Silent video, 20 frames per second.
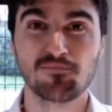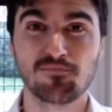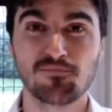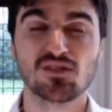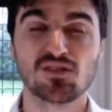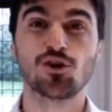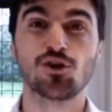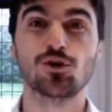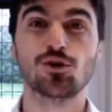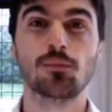
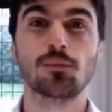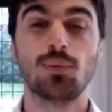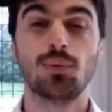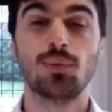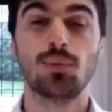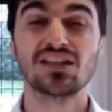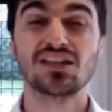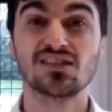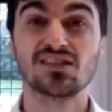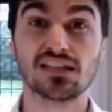So
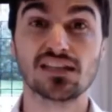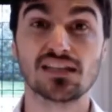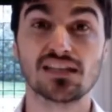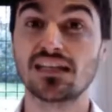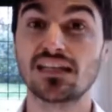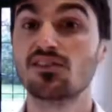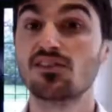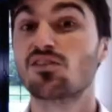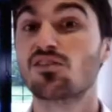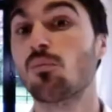
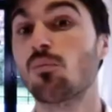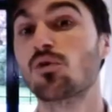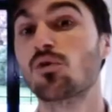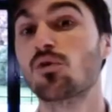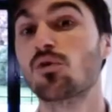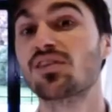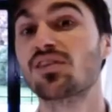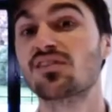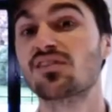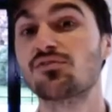basically, the more
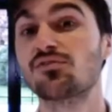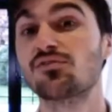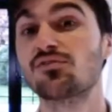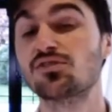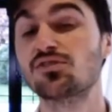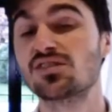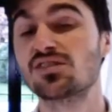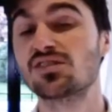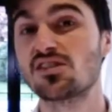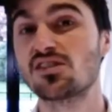sensitive you
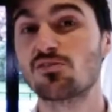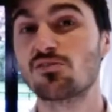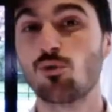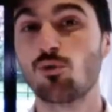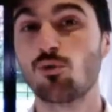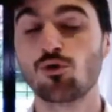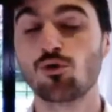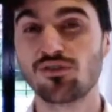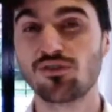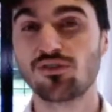see, the
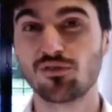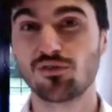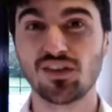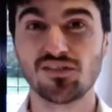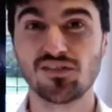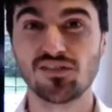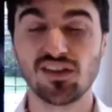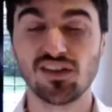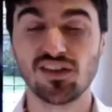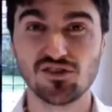more central
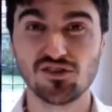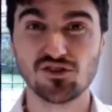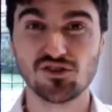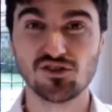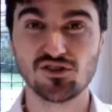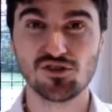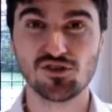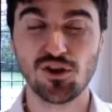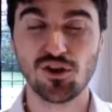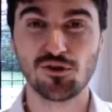sensitization
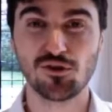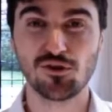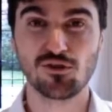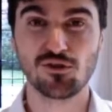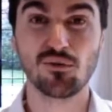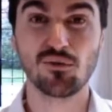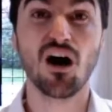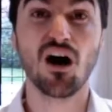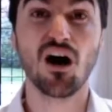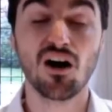you know,
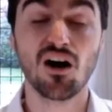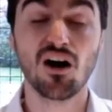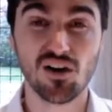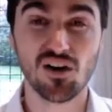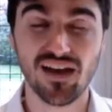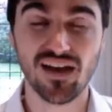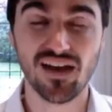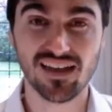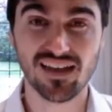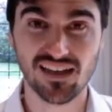the harder
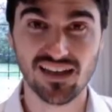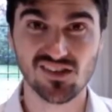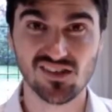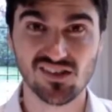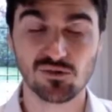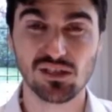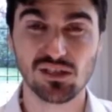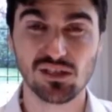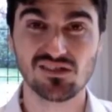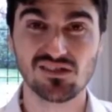that case is
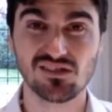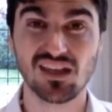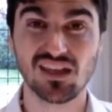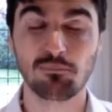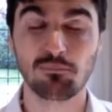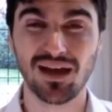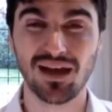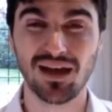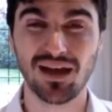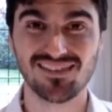going to be to
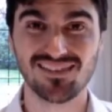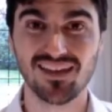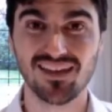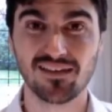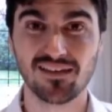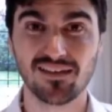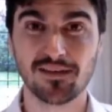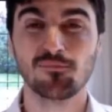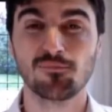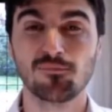get
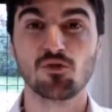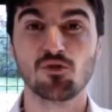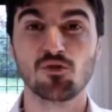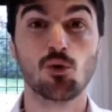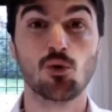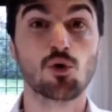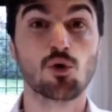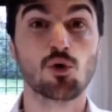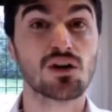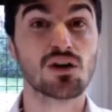better, the
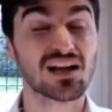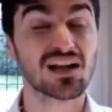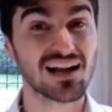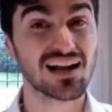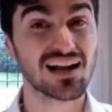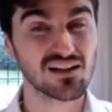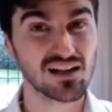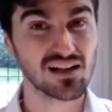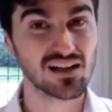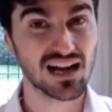more
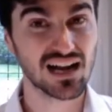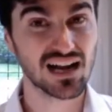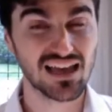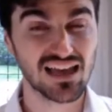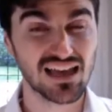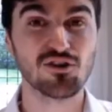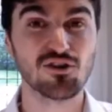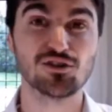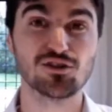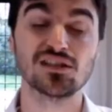
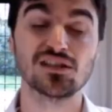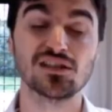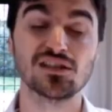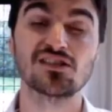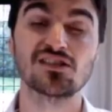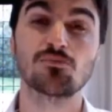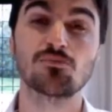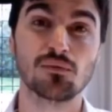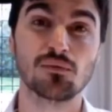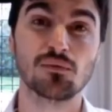clever you need
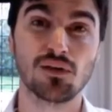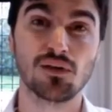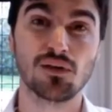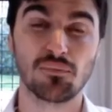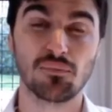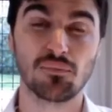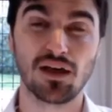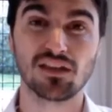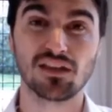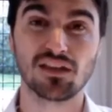to be
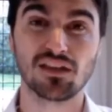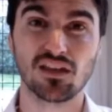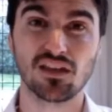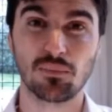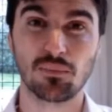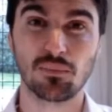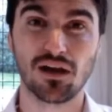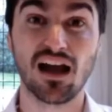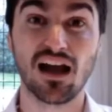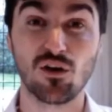about thinking
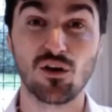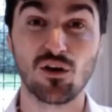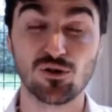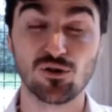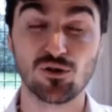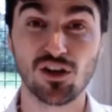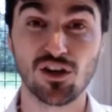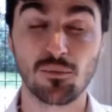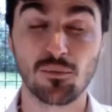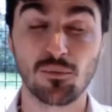about how you're
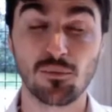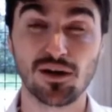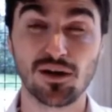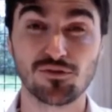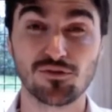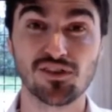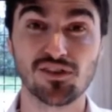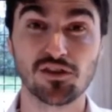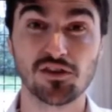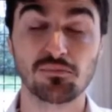going to go about
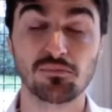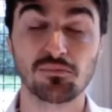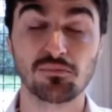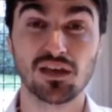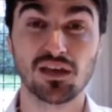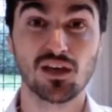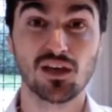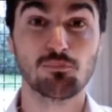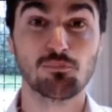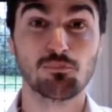treating them,
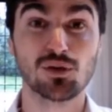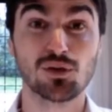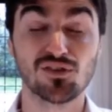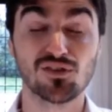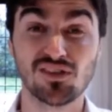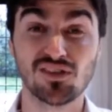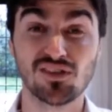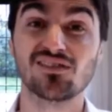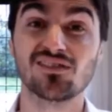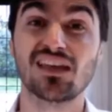because
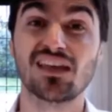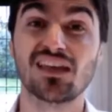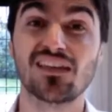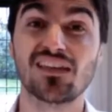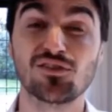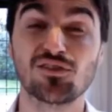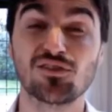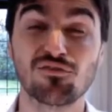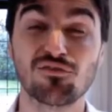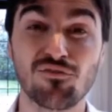
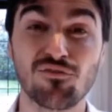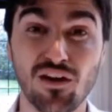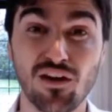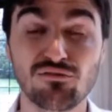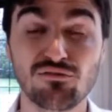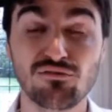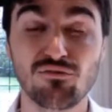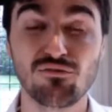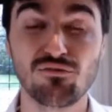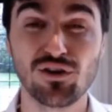there's a
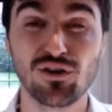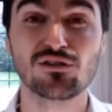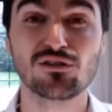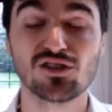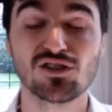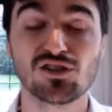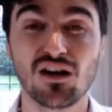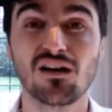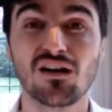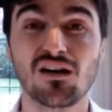very real
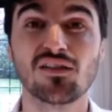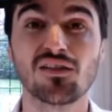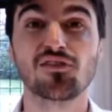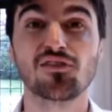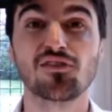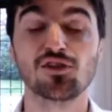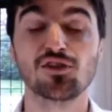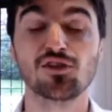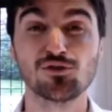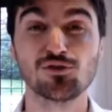
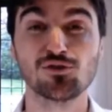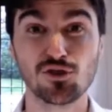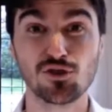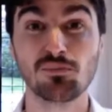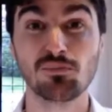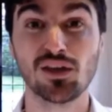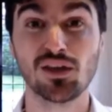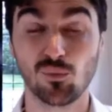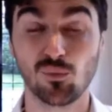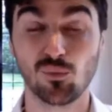chance that you could
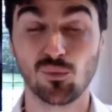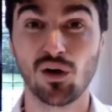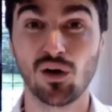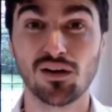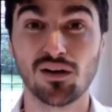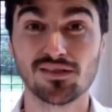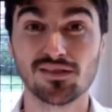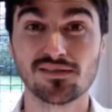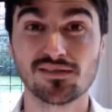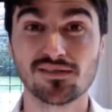make them
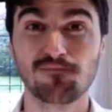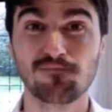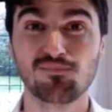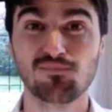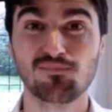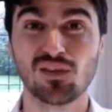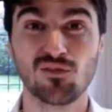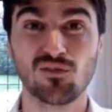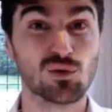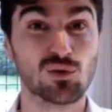worse.
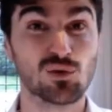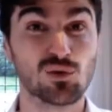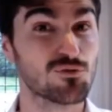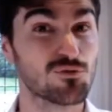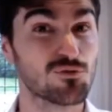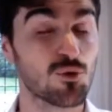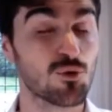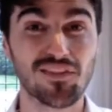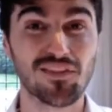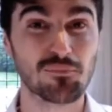We've
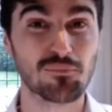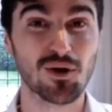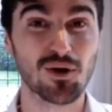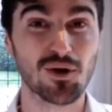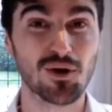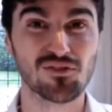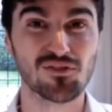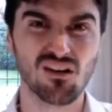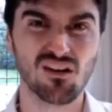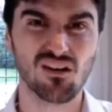all had that
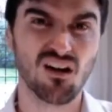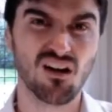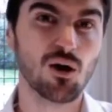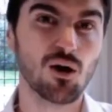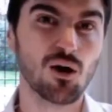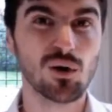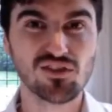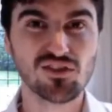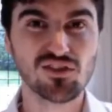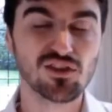person, right? Oh, I
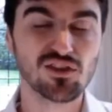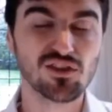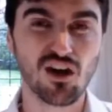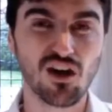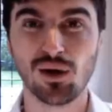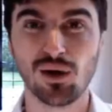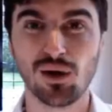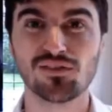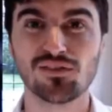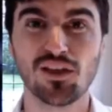went to see the
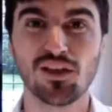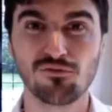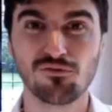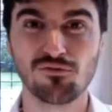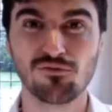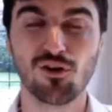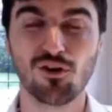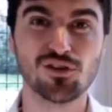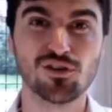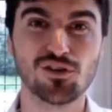chiropractor down the
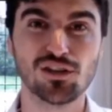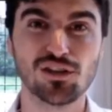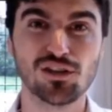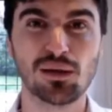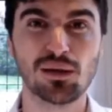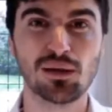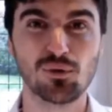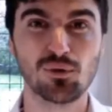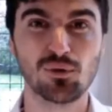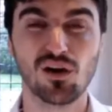road and he
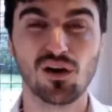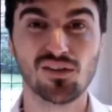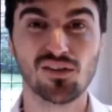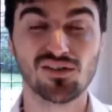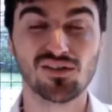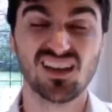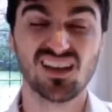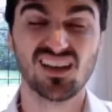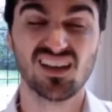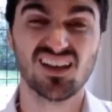made me
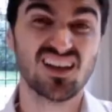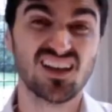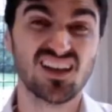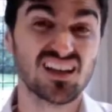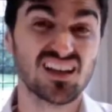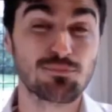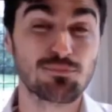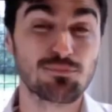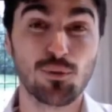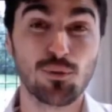worse.
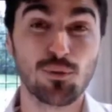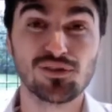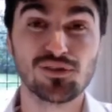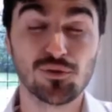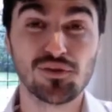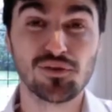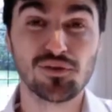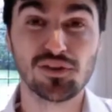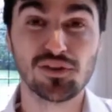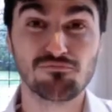He probably didn't
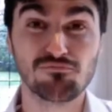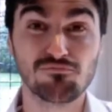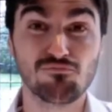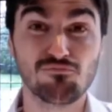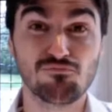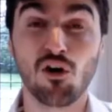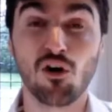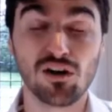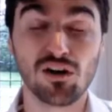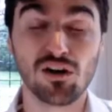do anything
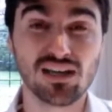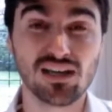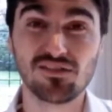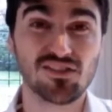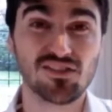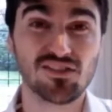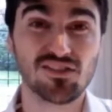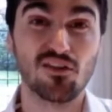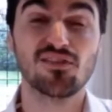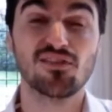wrong. He
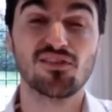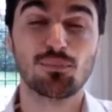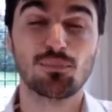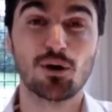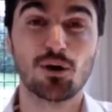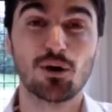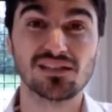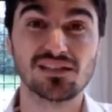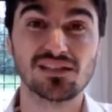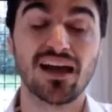hasn't
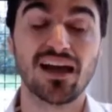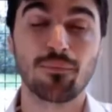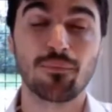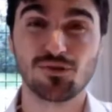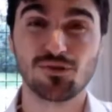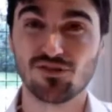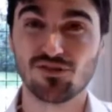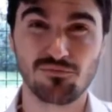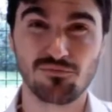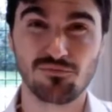permanently
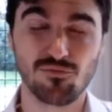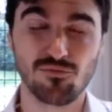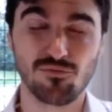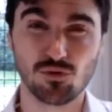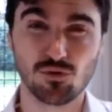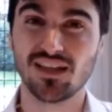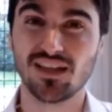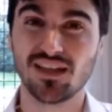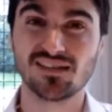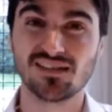damaged it.
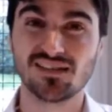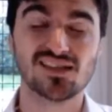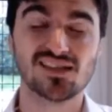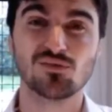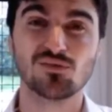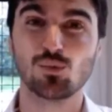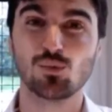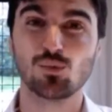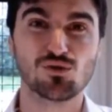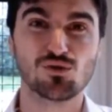Unfortunately, that
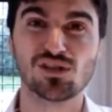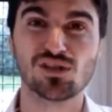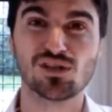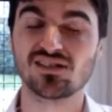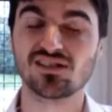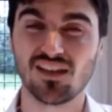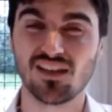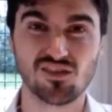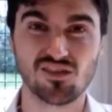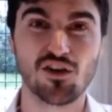system was already
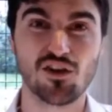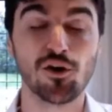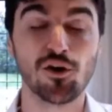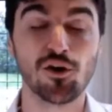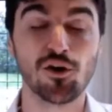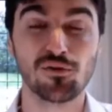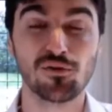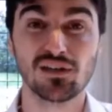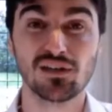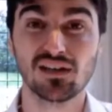set to go
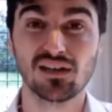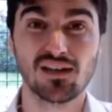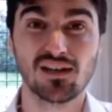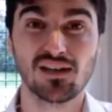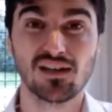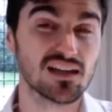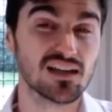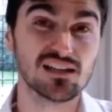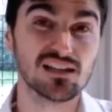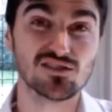
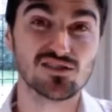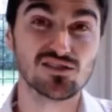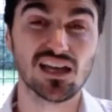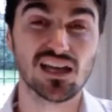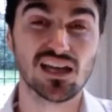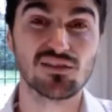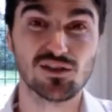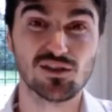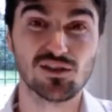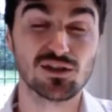and he just
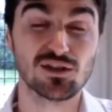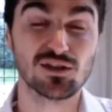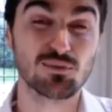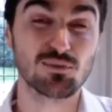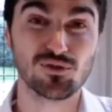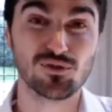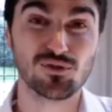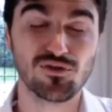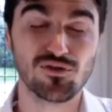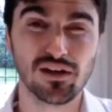gave, you know, he
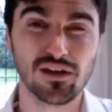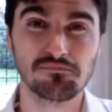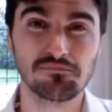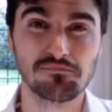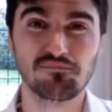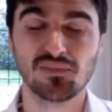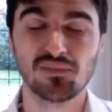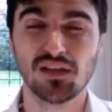pulled the trigger.